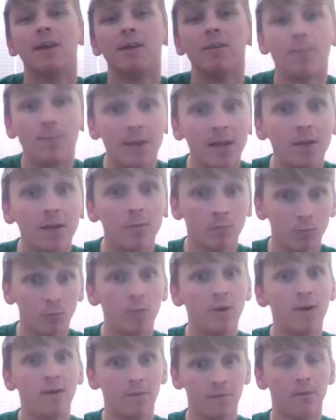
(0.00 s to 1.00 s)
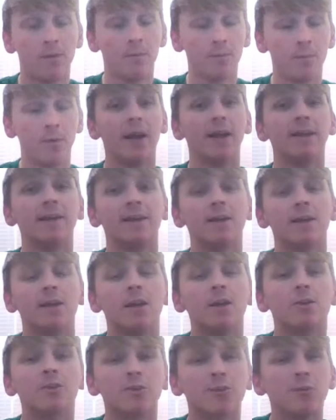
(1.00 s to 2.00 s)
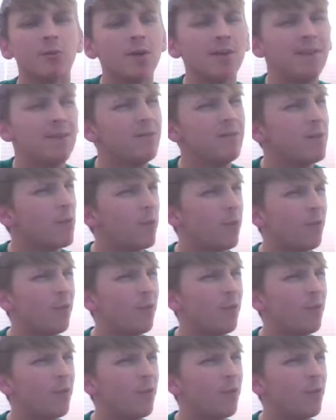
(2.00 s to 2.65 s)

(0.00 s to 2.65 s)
The bit with the break. So I'm going to give it